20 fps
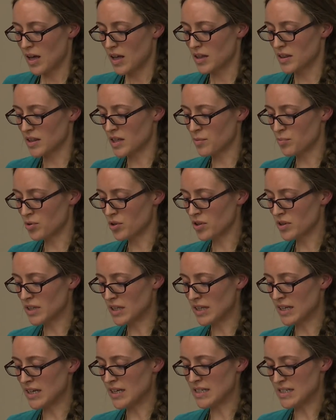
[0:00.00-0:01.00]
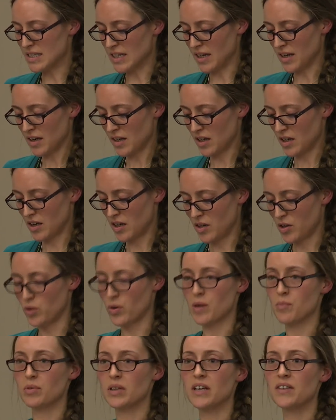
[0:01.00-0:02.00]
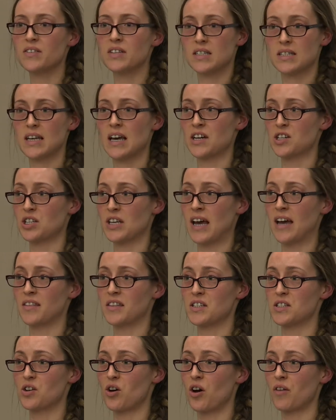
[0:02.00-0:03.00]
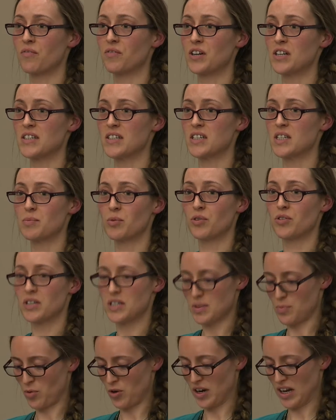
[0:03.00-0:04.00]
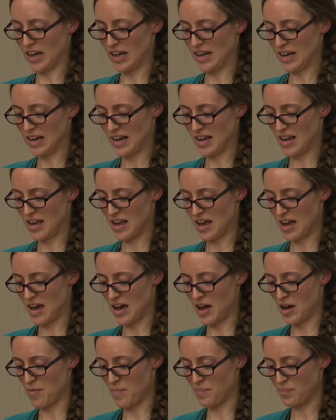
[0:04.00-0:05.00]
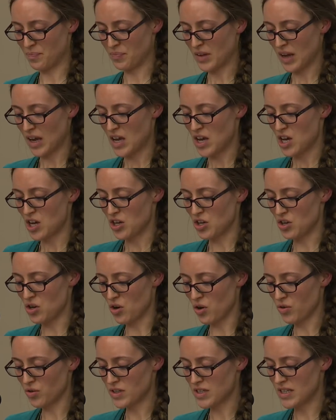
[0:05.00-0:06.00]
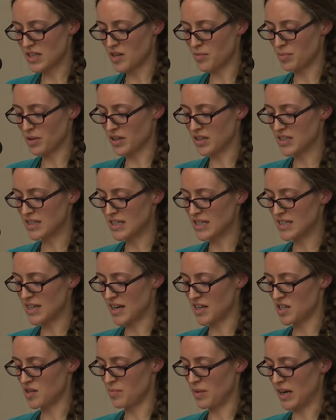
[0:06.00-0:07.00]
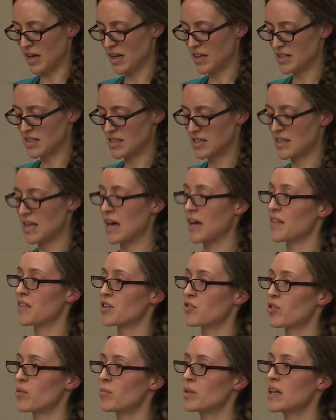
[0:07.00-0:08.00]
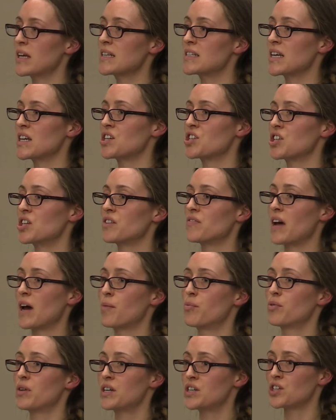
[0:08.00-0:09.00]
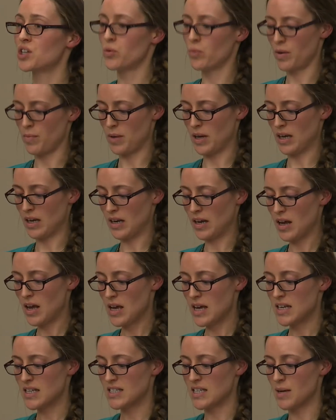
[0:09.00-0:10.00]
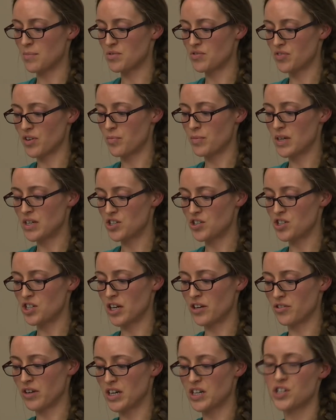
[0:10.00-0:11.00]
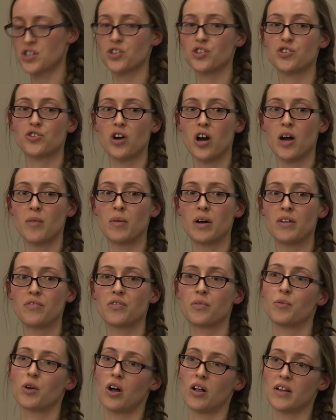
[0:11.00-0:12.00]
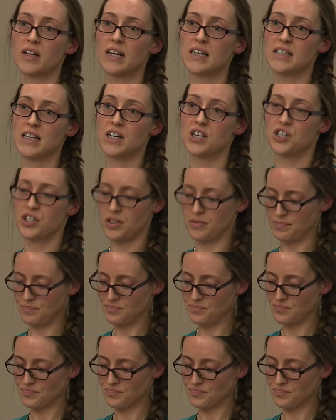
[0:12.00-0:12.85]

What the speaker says: Liberal Lillian Dick, who I believe is actually at this conference and spoke this morning, notes in the Bill C-10 debates that the criminalization of Aboriginal women stems from intergenerational trauma from colonization.